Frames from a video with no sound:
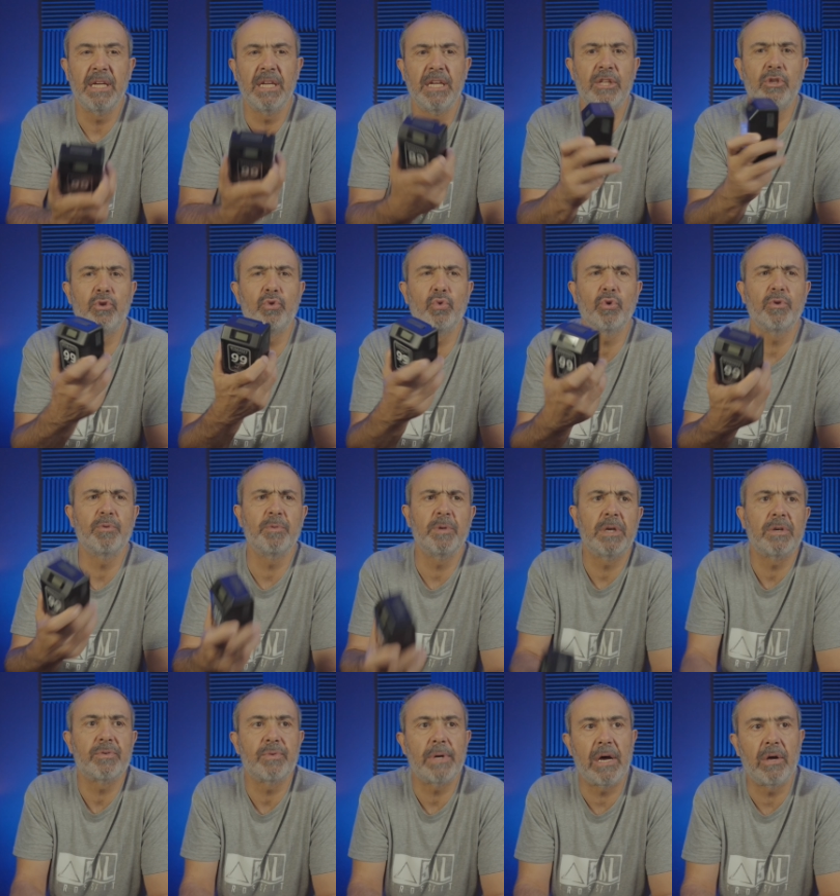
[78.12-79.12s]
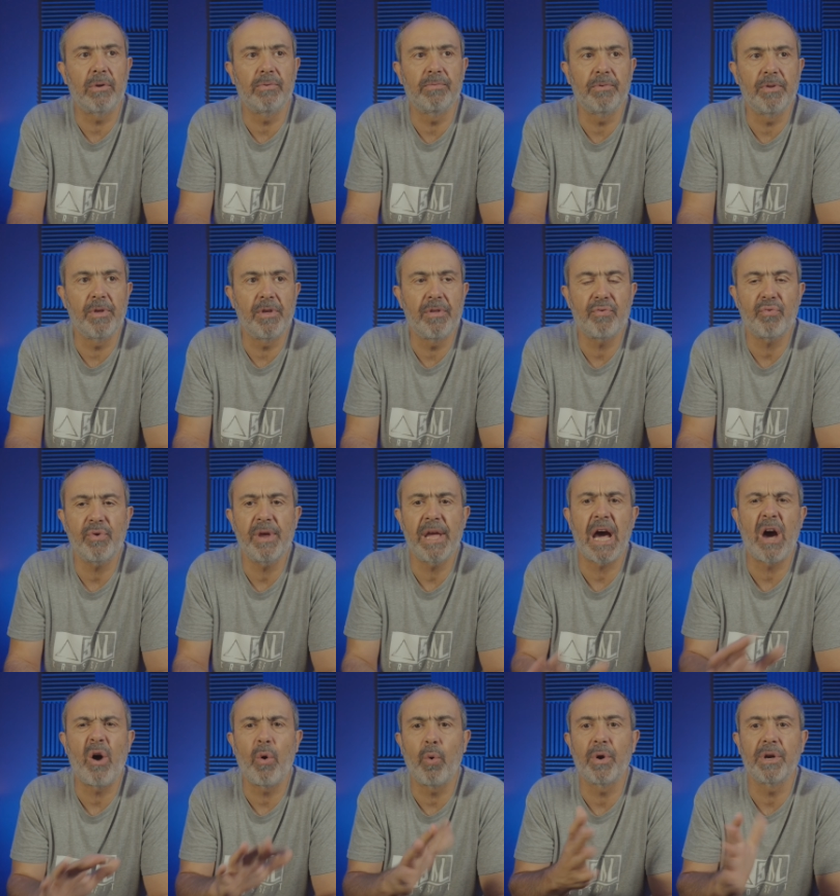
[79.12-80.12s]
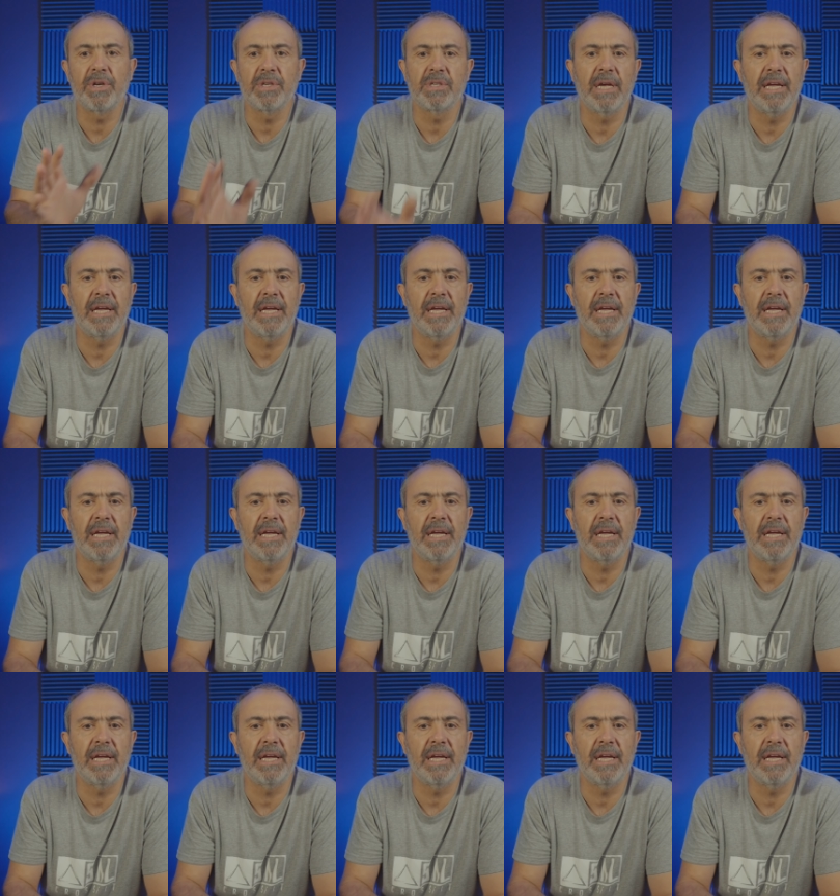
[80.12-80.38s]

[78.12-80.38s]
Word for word: it took me around three hours.